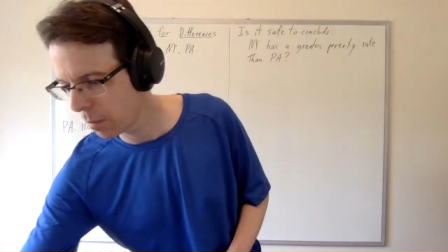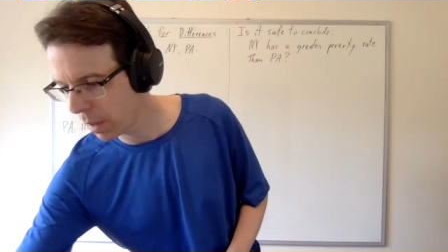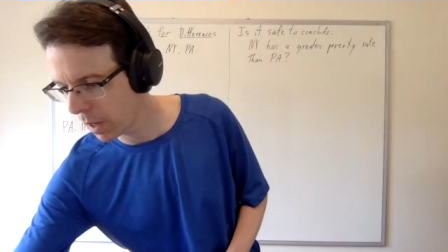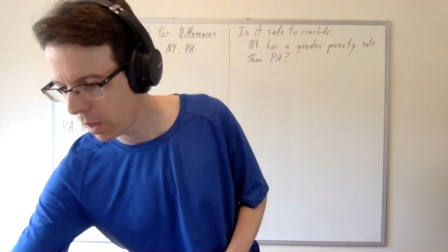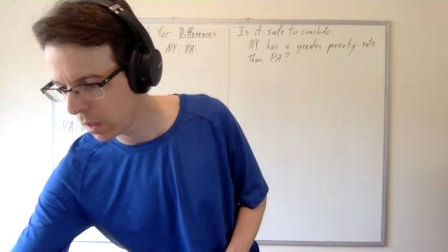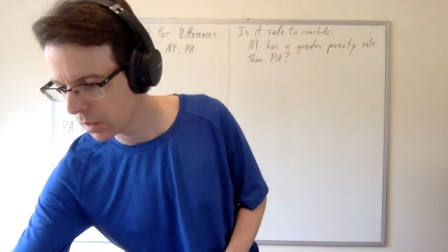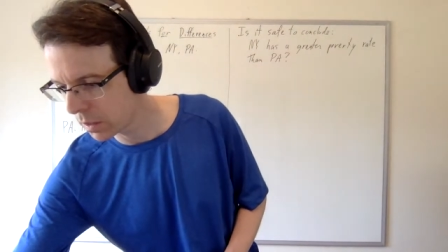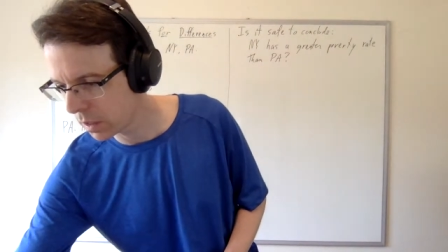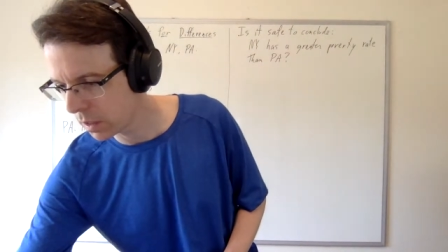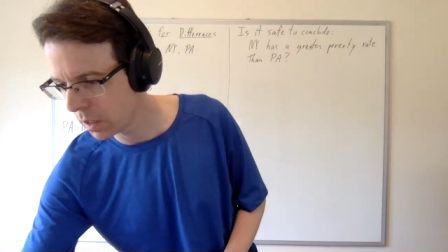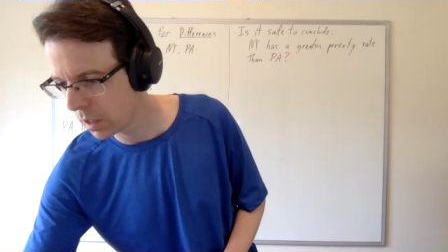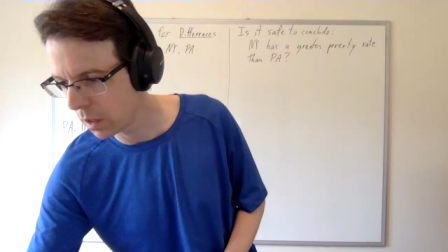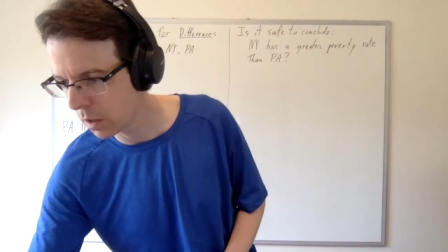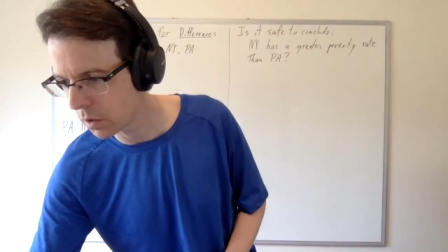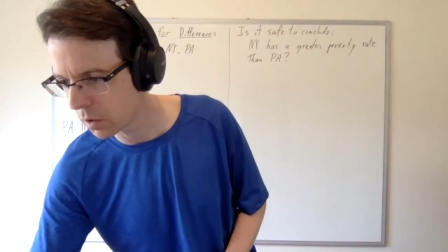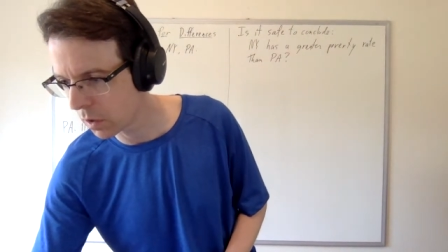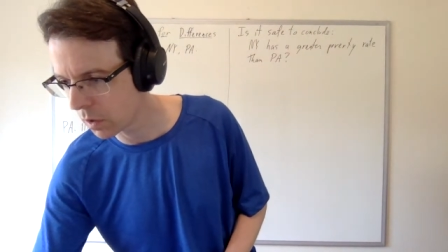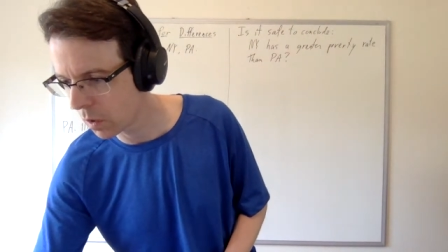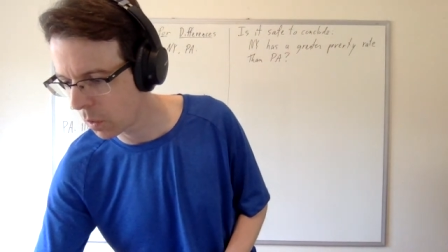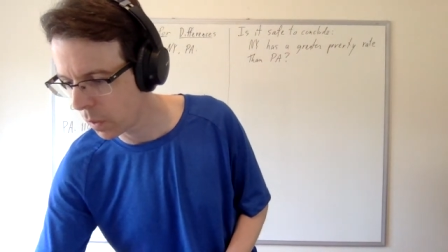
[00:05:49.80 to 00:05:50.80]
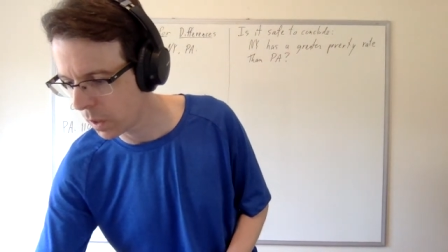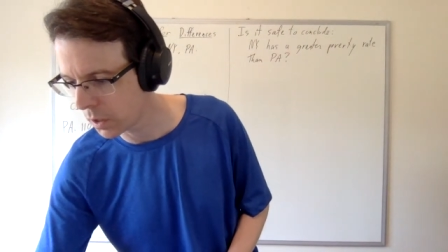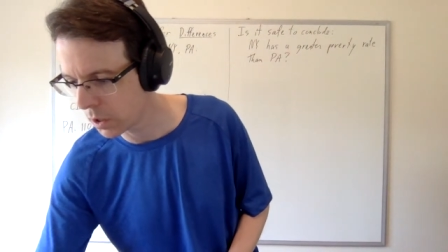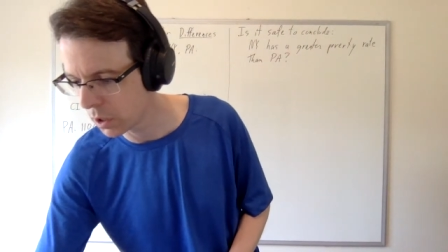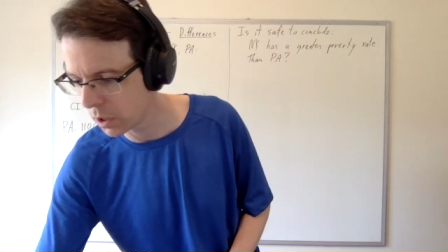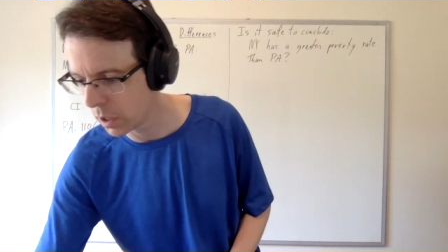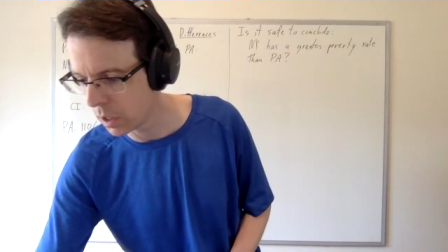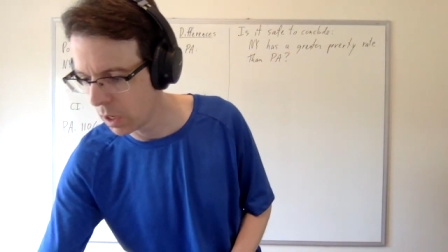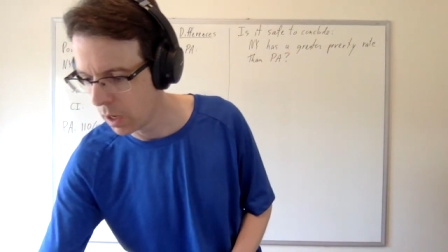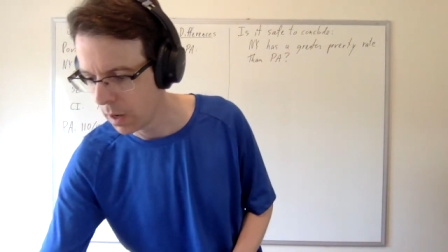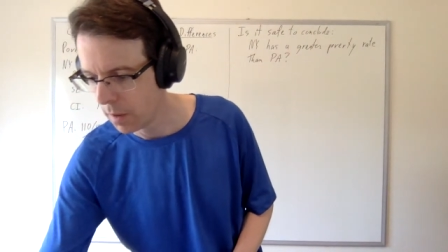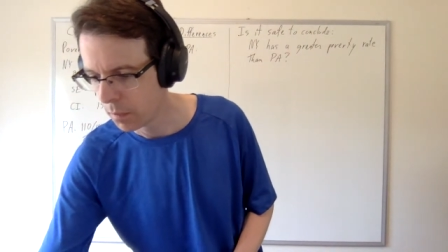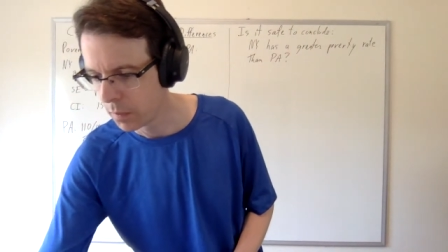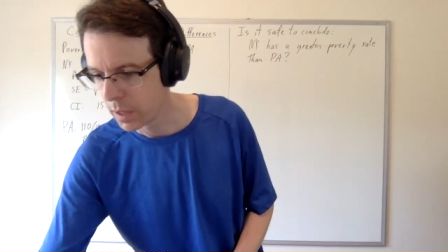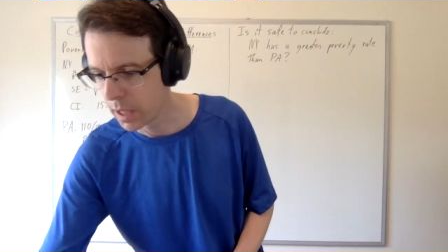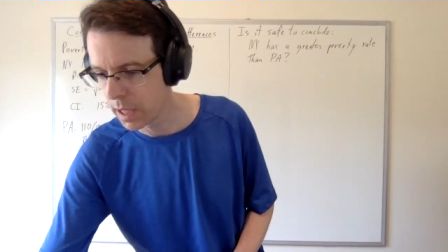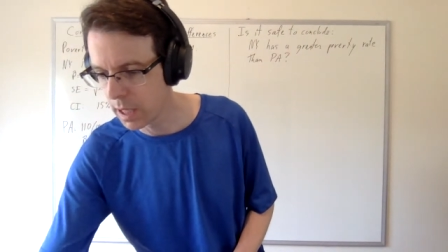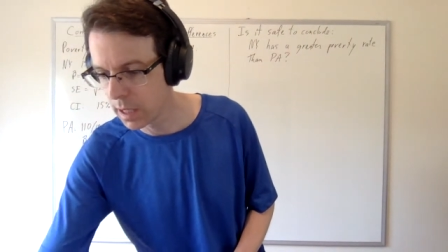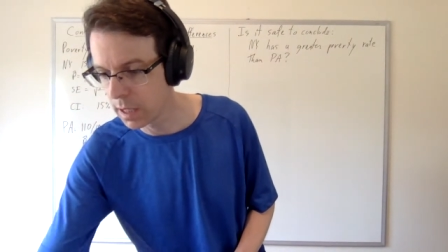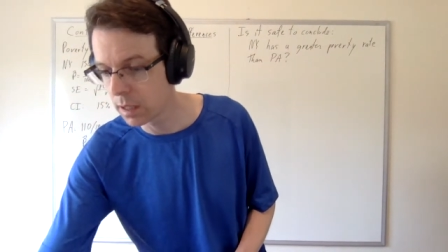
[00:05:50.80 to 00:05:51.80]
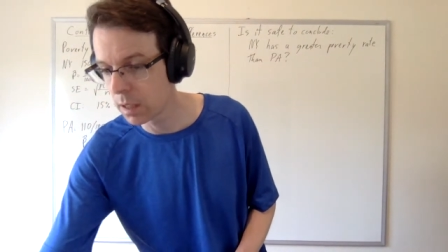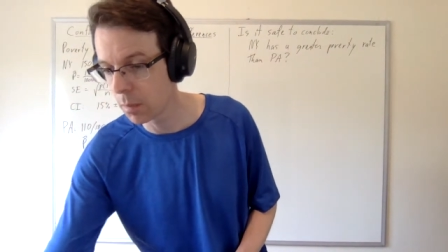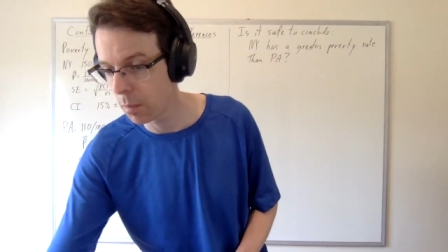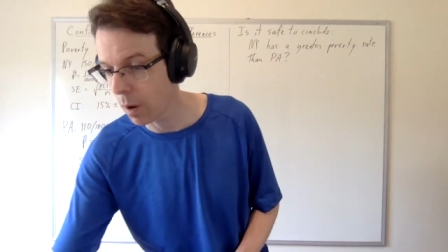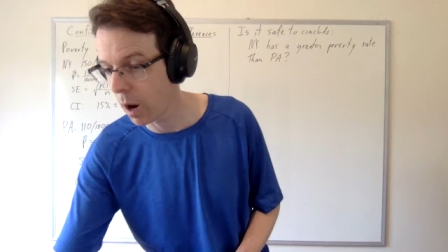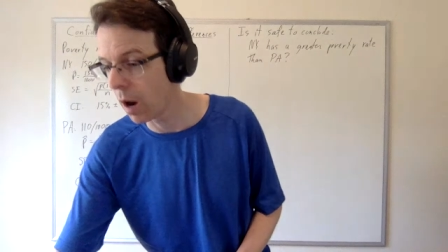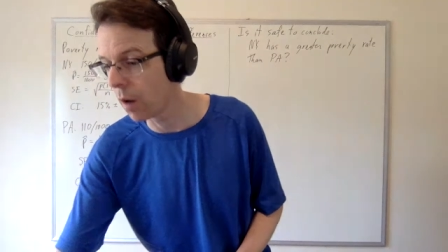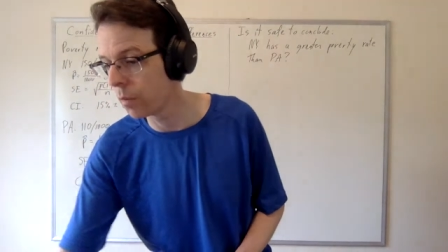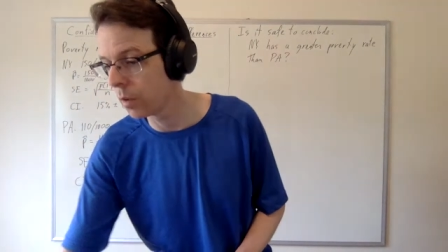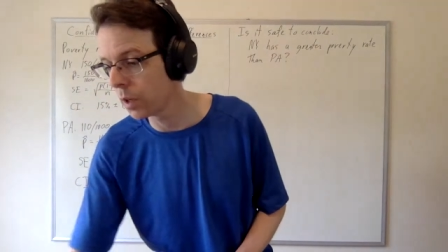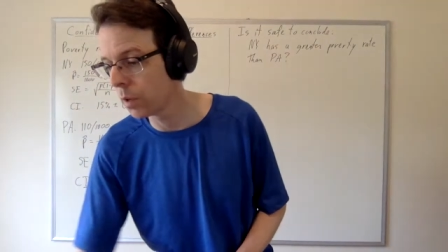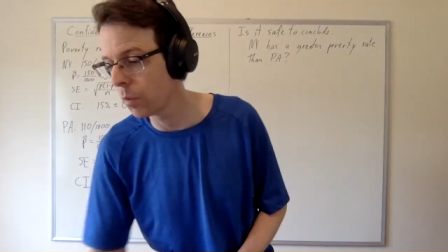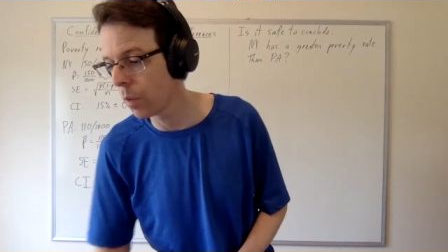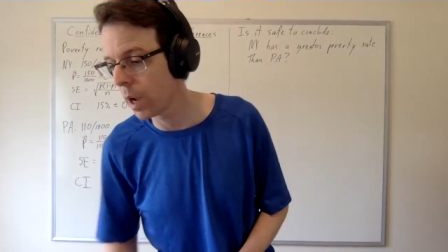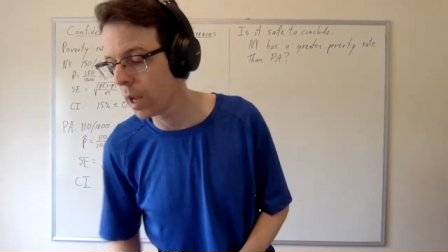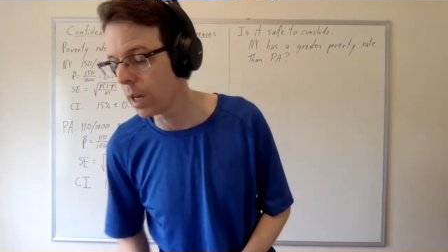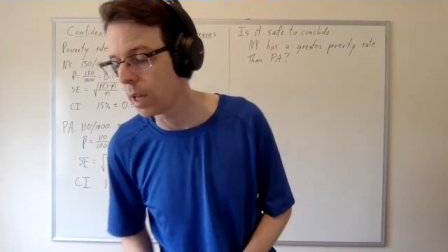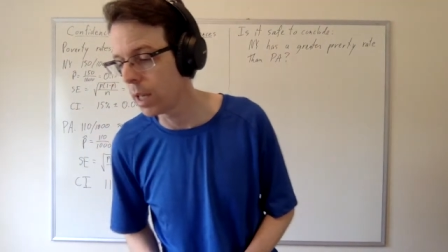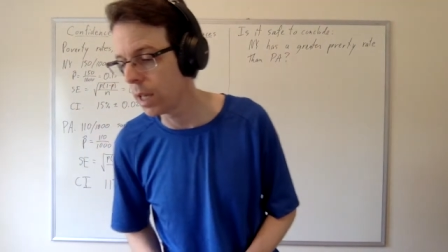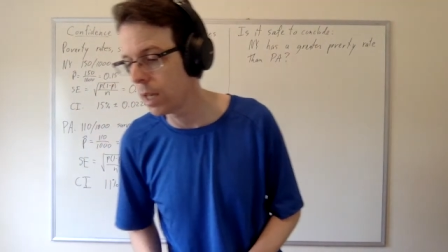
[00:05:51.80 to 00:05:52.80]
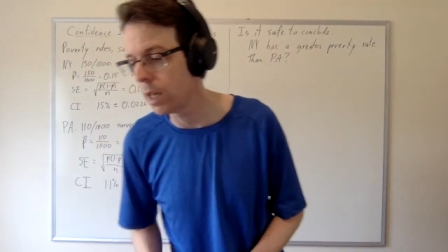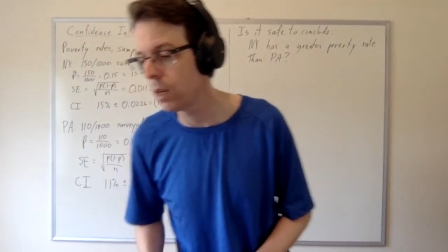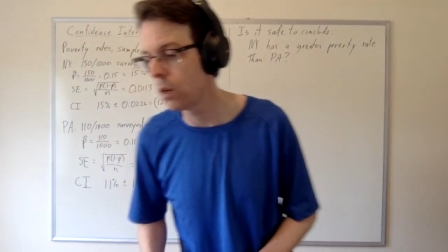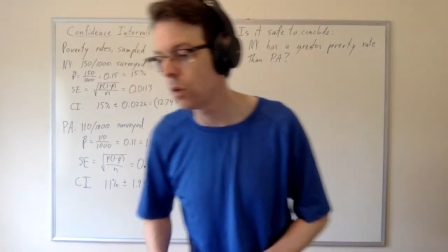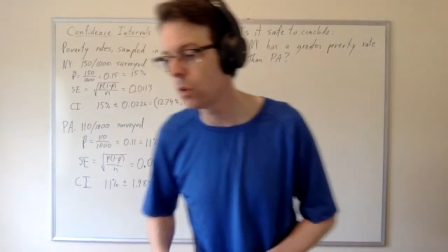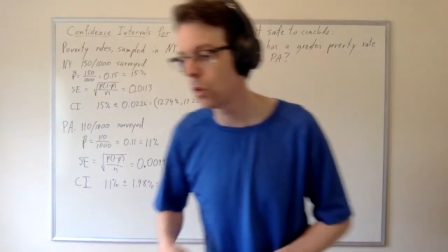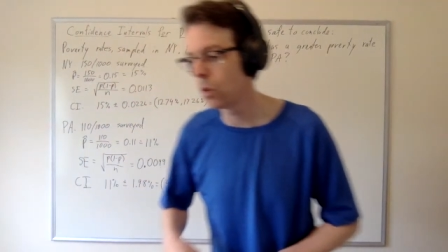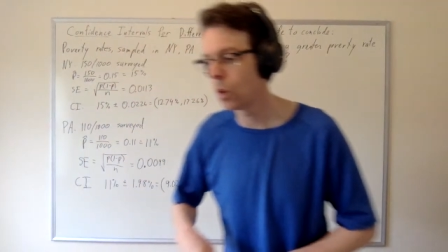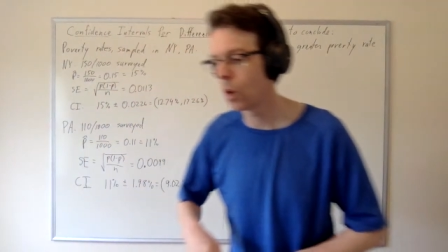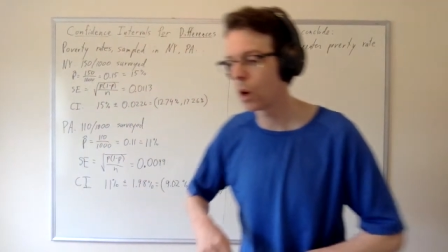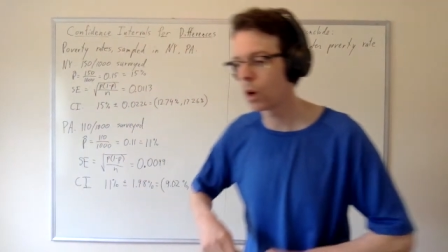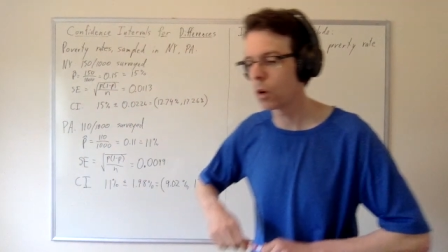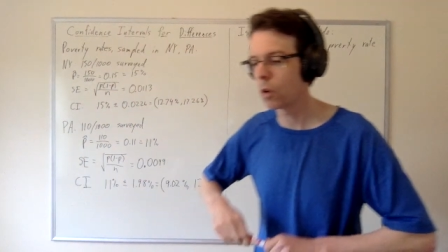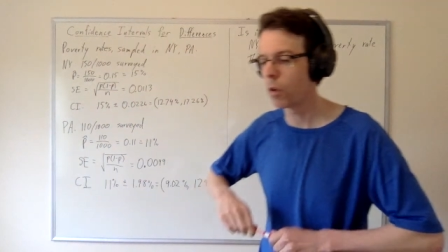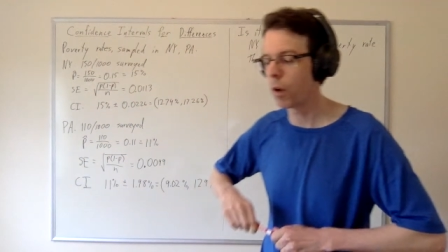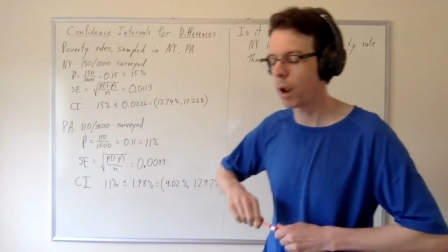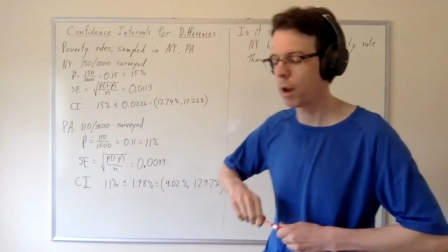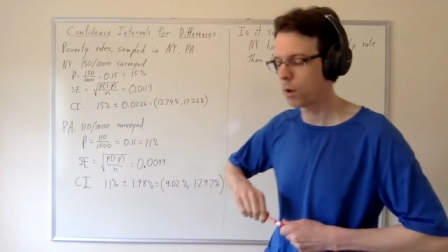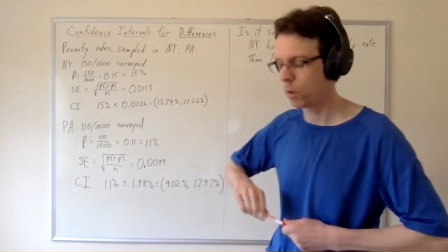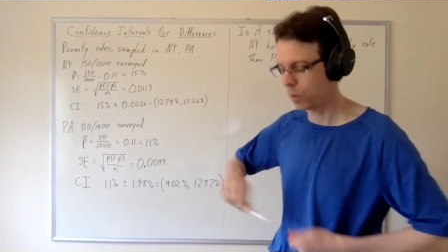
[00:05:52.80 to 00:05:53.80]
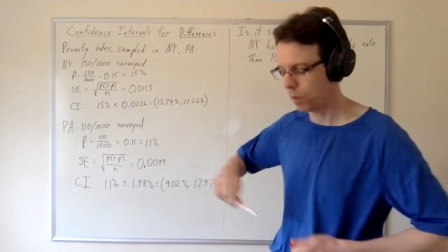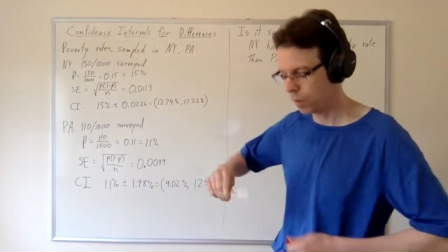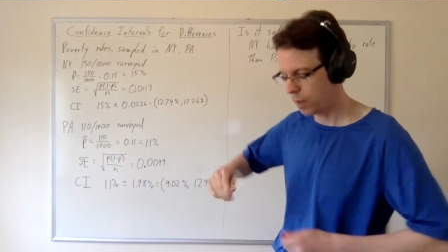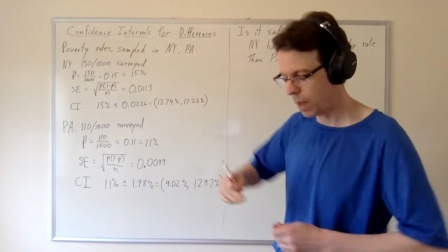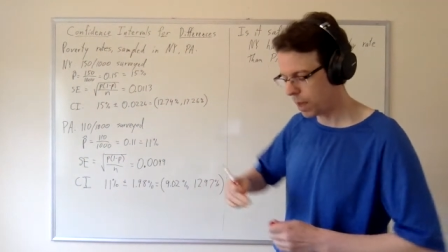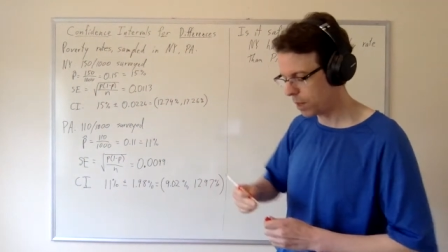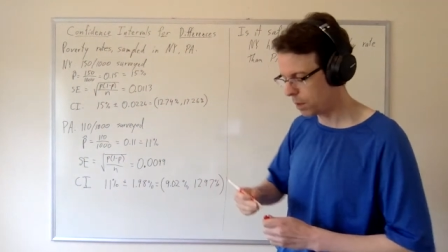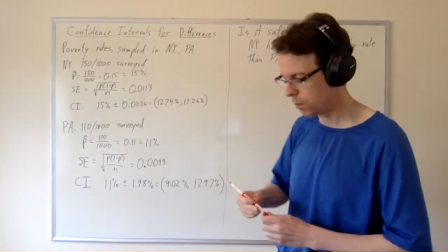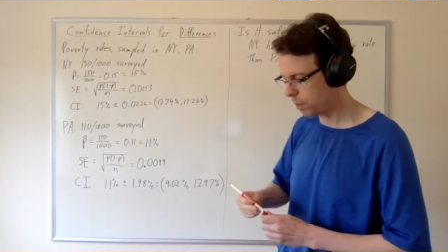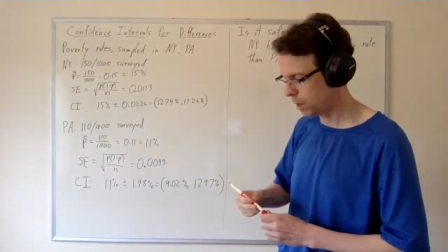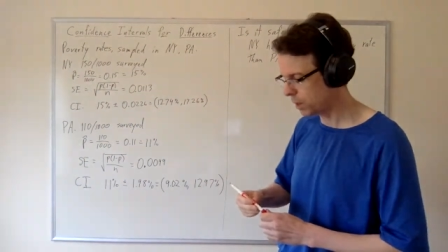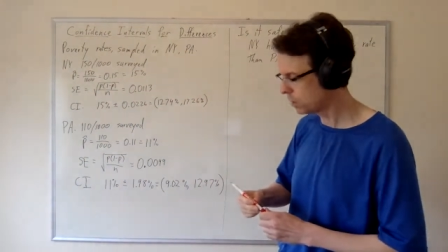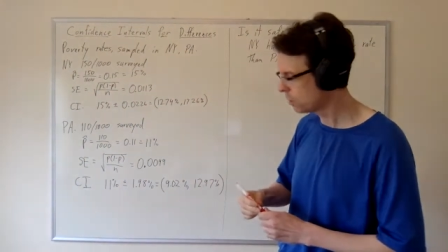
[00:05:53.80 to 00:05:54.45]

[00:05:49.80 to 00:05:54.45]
comparison here to the question, is the poverty rate in New York greater than that in